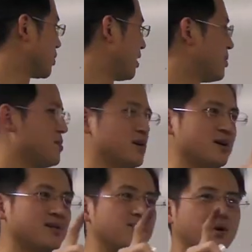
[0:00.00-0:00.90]
quite a
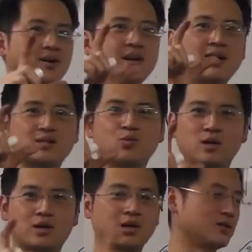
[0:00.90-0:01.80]
bit, but that's
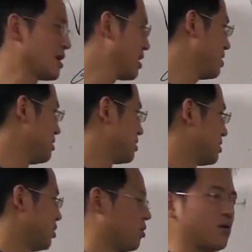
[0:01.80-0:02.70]
what contains
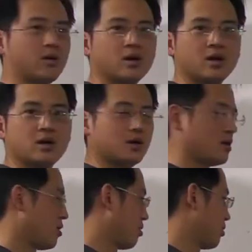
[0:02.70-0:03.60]
your
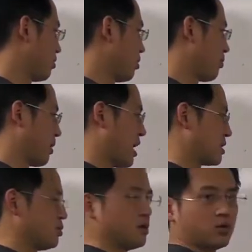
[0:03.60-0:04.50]

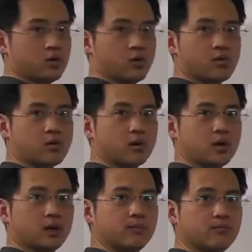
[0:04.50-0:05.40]
plasmid or your
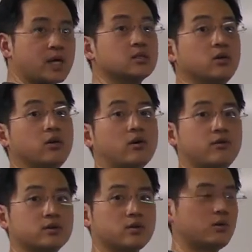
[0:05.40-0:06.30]
bacterial
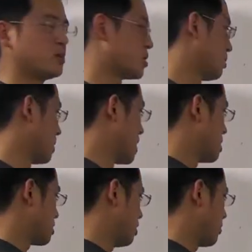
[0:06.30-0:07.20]
artificial chromosome.
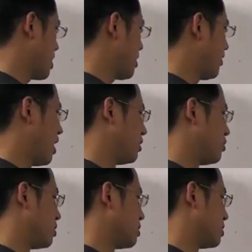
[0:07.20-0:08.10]
So you probably have
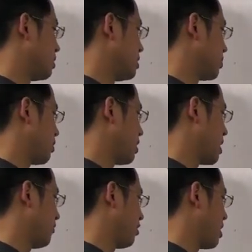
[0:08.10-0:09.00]
hundreds. These are probably
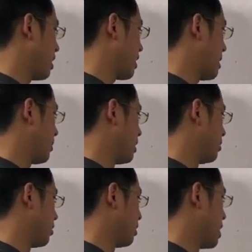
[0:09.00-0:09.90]
not very high copy
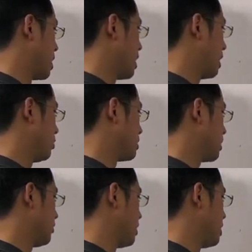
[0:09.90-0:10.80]
number. Hundreds
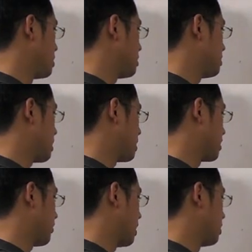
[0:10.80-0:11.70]
of these, tens
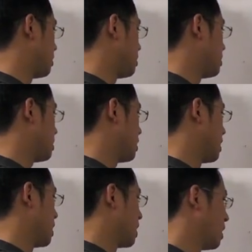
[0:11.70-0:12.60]
of hundreds
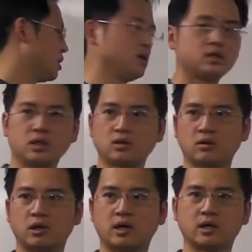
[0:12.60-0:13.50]
in each E.
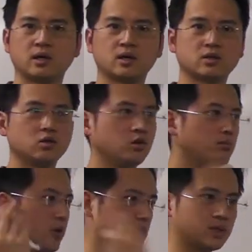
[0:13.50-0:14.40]
coli. So you
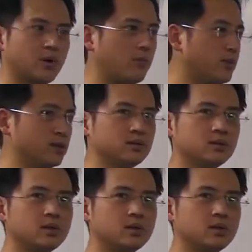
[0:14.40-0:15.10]
burst them open,